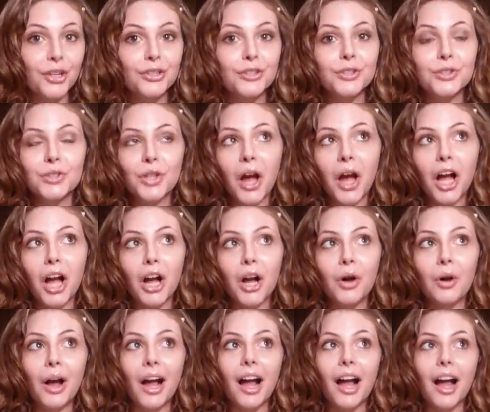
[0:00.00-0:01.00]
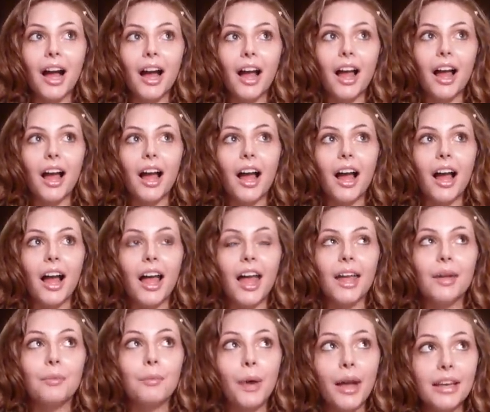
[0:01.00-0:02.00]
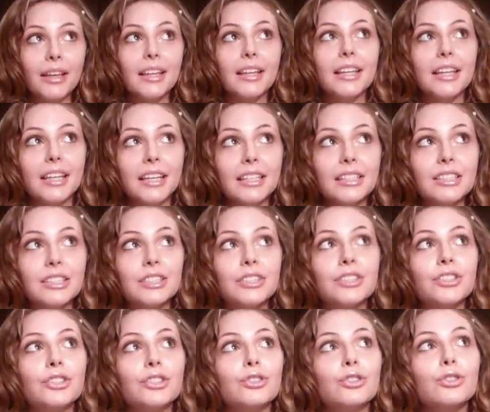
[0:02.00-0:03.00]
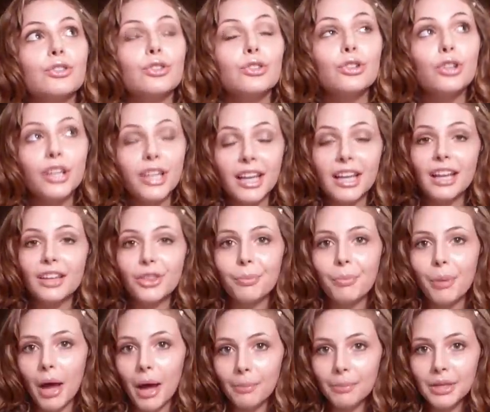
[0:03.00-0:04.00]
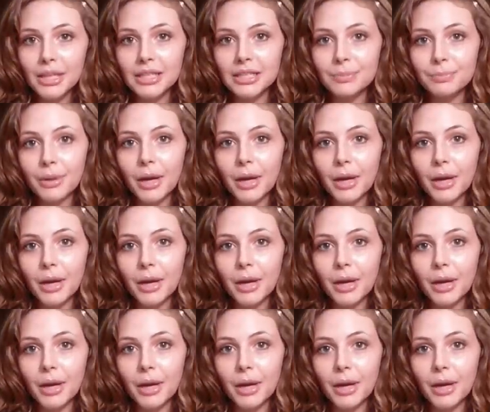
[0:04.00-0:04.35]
So I went in looking puppies,